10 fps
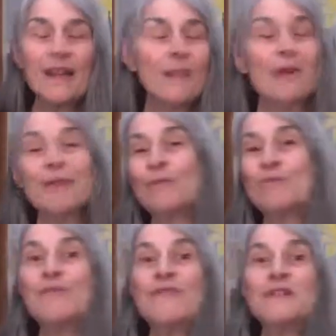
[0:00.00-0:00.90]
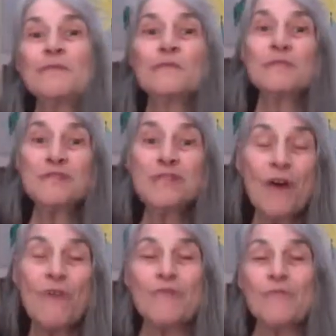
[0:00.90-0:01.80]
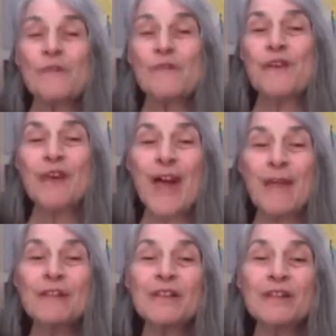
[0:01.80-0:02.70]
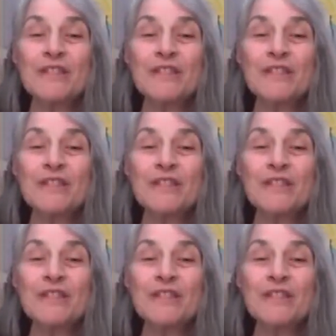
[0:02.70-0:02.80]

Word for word: by removing the word no from your vocabulary.